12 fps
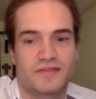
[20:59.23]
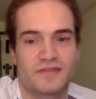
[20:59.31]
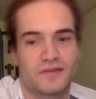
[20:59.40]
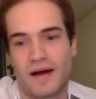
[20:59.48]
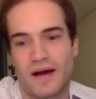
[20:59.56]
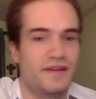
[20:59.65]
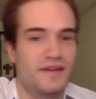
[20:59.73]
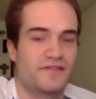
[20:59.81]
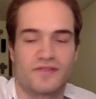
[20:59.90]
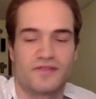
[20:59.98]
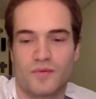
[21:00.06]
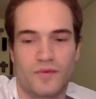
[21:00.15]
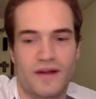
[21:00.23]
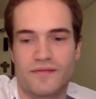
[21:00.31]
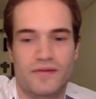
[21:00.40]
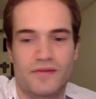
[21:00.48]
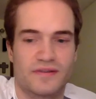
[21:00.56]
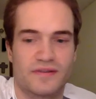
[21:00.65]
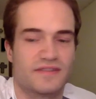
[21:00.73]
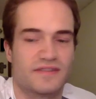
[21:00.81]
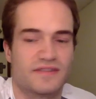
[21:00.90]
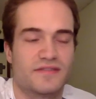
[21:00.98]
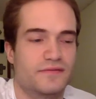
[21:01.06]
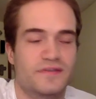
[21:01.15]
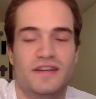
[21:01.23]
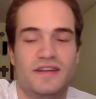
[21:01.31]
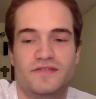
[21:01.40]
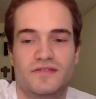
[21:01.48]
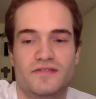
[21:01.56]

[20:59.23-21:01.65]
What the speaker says: or Body Beast or whatever the resistance routines